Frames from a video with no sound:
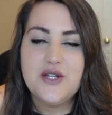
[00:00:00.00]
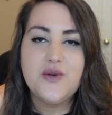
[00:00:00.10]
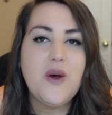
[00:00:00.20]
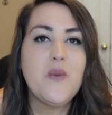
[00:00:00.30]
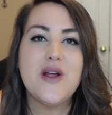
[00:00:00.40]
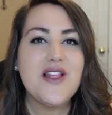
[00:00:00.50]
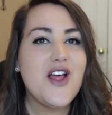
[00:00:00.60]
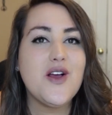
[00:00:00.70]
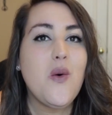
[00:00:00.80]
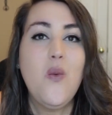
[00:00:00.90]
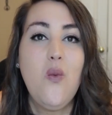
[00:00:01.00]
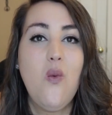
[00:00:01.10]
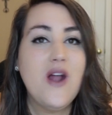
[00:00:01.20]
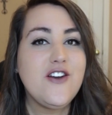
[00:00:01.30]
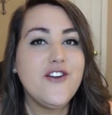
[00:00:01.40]
you will look
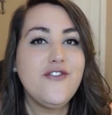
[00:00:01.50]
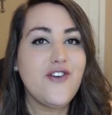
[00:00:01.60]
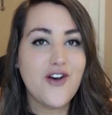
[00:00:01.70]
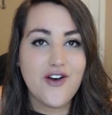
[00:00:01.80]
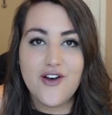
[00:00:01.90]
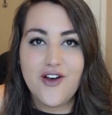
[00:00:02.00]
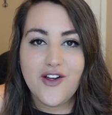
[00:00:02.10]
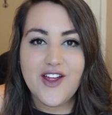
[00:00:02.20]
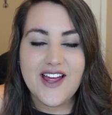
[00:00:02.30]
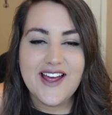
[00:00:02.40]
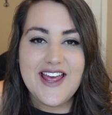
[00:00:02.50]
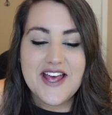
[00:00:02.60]
wonderful.